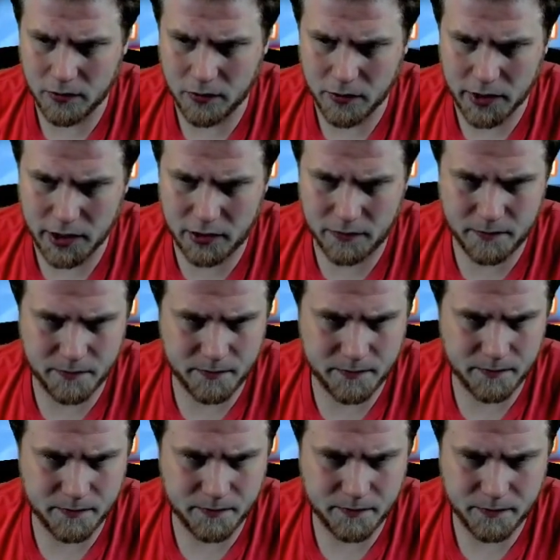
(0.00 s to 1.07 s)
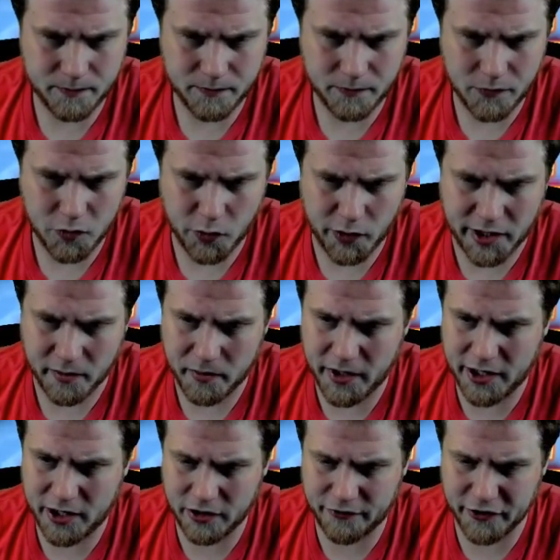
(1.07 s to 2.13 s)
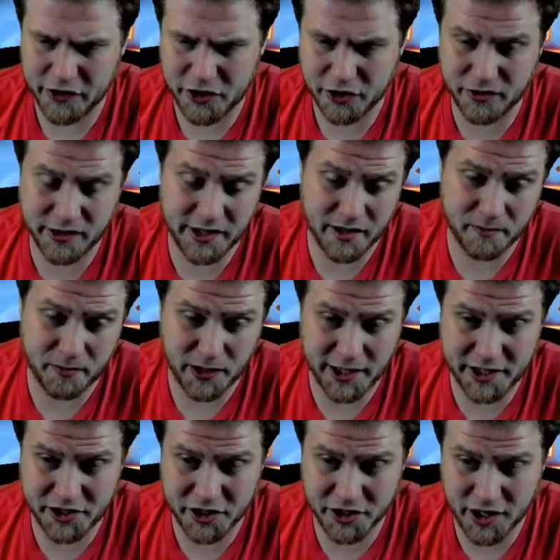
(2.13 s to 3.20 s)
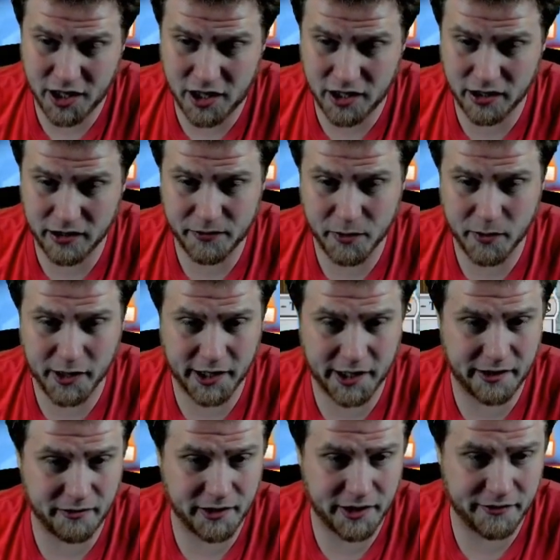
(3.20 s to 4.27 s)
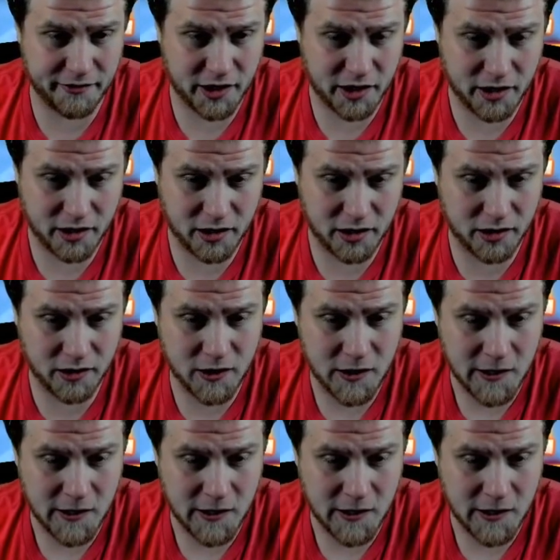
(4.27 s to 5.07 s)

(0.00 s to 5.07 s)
well. We can Meat Hook for 2 and then play Jadar if we want to get rid of our